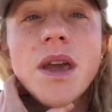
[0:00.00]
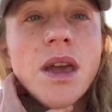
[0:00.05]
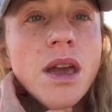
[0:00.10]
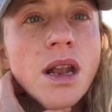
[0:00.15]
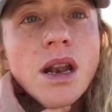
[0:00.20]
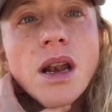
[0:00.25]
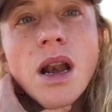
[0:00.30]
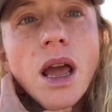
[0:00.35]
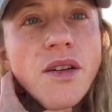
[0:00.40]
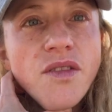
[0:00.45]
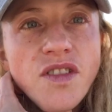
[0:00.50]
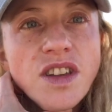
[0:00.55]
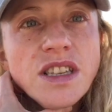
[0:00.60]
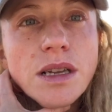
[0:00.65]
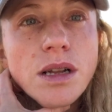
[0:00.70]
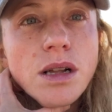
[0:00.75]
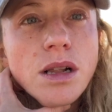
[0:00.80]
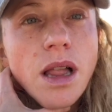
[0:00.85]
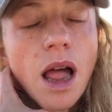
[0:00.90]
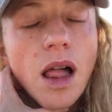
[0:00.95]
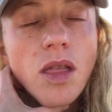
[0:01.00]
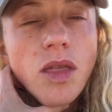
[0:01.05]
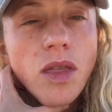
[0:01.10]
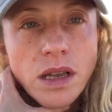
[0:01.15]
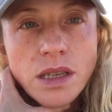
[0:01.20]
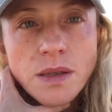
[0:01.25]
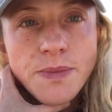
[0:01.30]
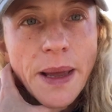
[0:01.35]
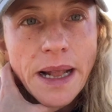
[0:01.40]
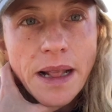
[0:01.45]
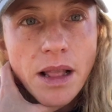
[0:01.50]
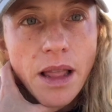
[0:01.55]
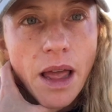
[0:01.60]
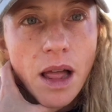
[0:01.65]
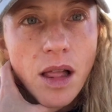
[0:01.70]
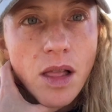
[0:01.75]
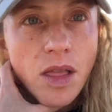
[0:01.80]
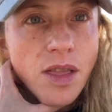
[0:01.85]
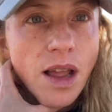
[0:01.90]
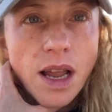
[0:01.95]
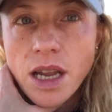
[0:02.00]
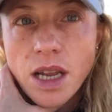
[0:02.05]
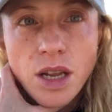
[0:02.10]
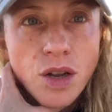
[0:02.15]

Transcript: and like physical health is mental health. Like